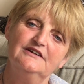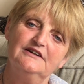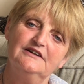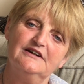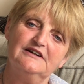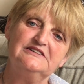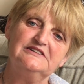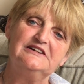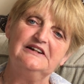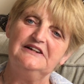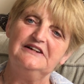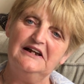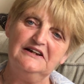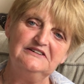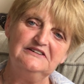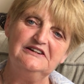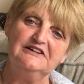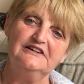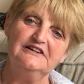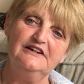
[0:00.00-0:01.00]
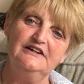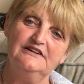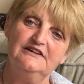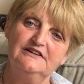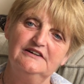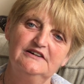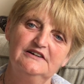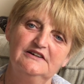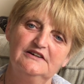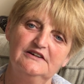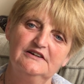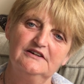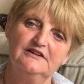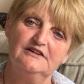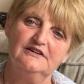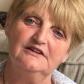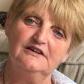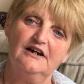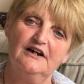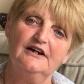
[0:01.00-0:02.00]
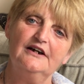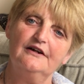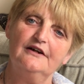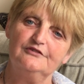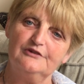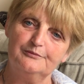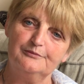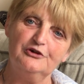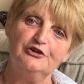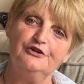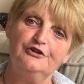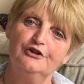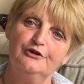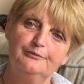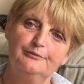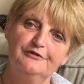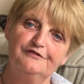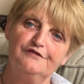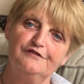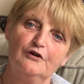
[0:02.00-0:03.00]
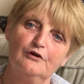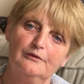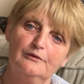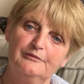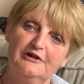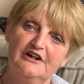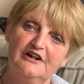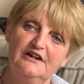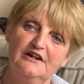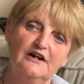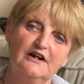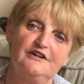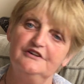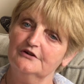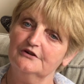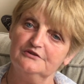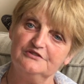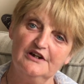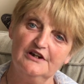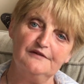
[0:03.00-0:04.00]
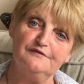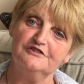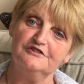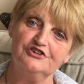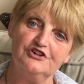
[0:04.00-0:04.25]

And I said, Anthony, I have to put you before me. I don't have a